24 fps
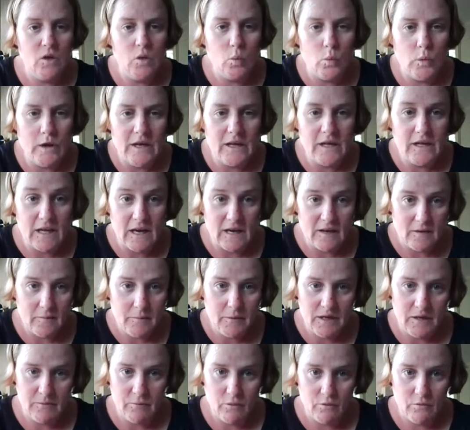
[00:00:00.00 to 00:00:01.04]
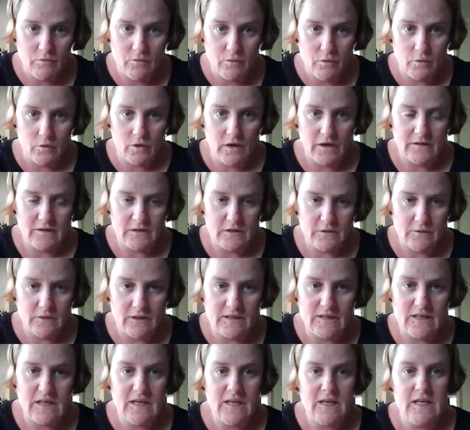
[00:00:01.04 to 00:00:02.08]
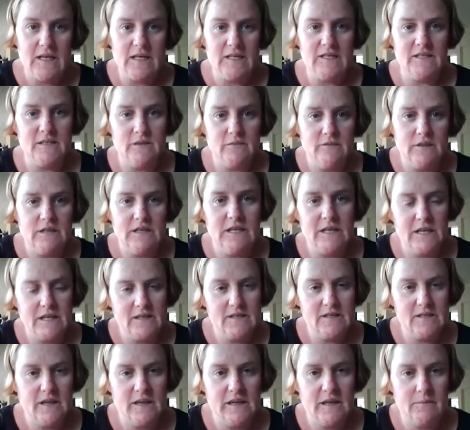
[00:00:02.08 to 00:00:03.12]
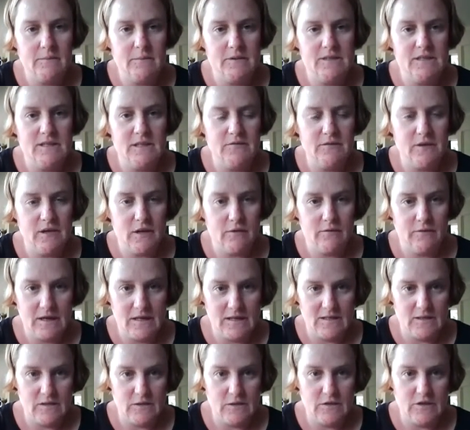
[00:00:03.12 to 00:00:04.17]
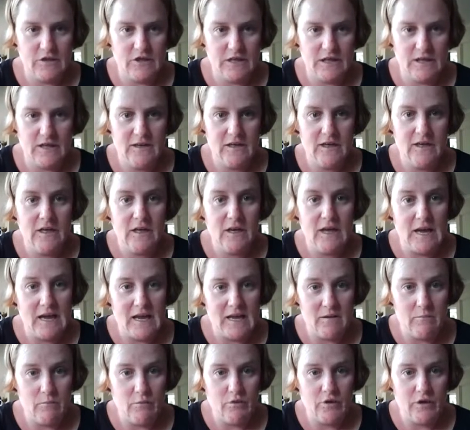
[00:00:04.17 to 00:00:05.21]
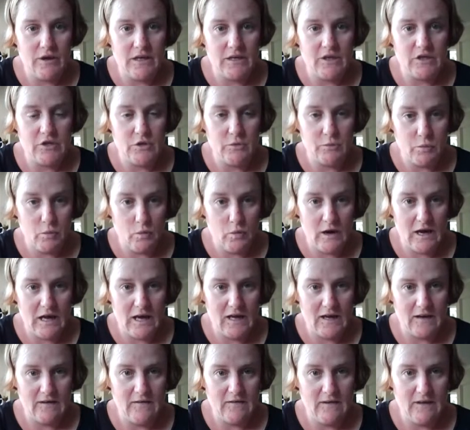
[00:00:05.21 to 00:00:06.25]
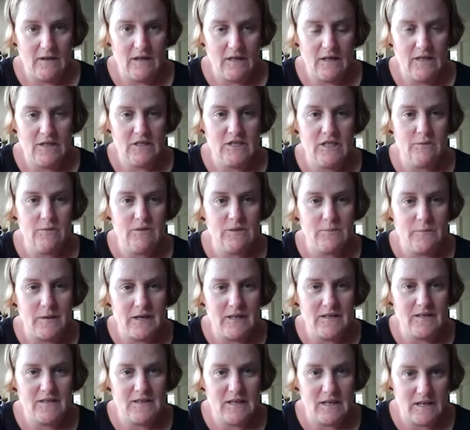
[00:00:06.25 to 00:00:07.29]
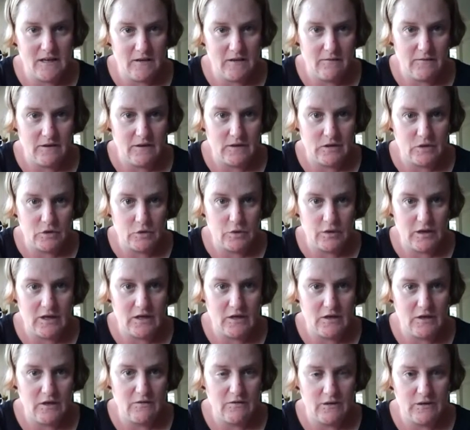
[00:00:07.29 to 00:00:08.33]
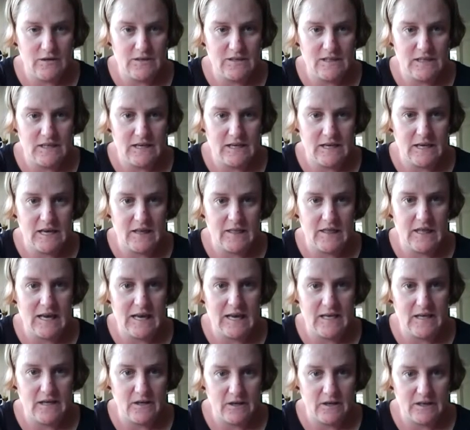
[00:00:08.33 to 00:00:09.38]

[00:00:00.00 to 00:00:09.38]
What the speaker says: Where young people fall into it is a really exciting Pacifica researcher, Anne-Marie Tupuala. She was based out at Victoria University in the late